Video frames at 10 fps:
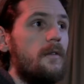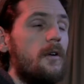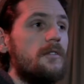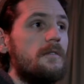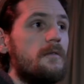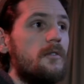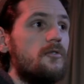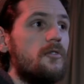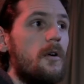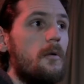lots of
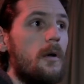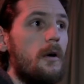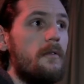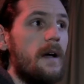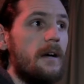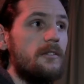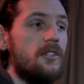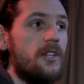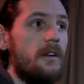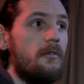control over how
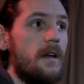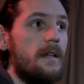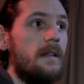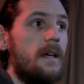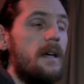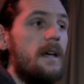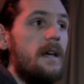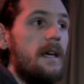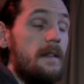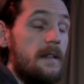to generate,
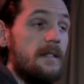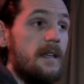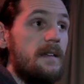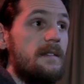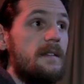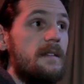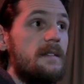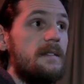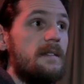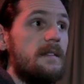in this case,
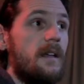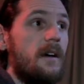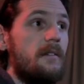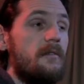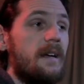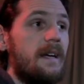these kind of